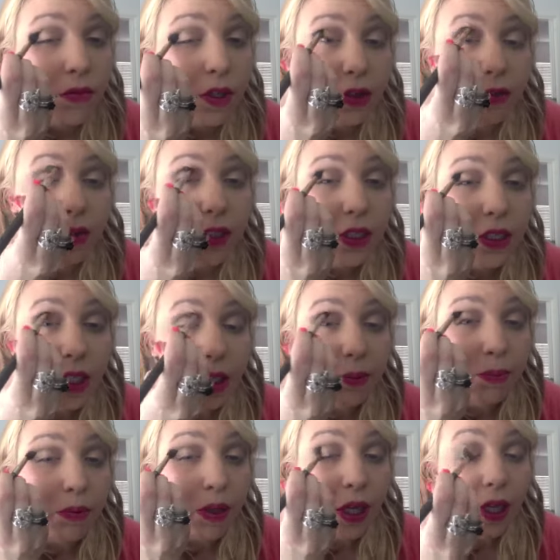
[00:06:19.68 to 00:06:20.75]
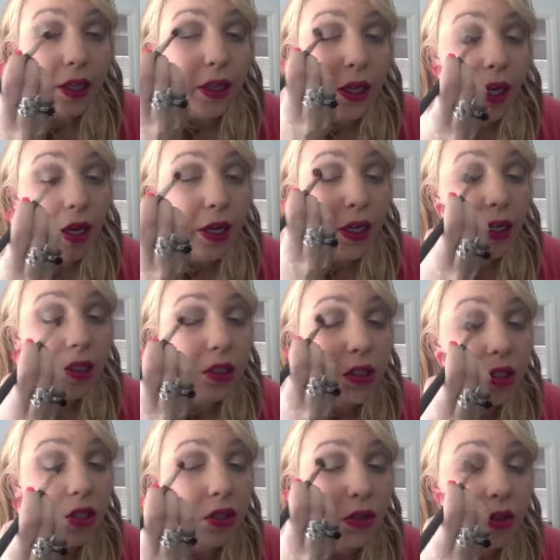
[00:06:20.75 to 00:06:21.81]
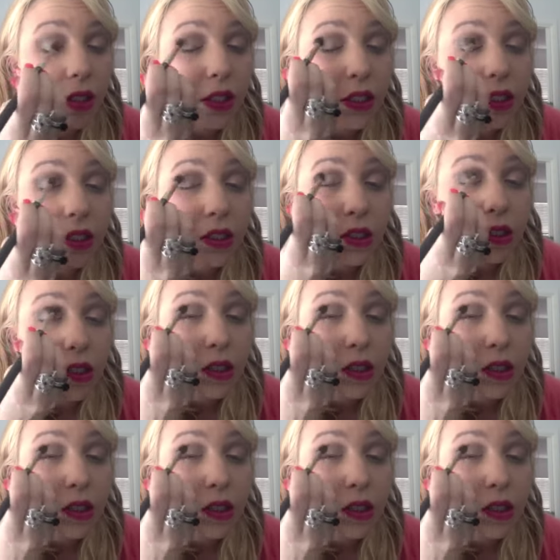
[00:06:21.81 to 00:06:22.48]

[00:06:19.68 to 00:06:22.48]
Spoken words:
and really like blend that into the crease.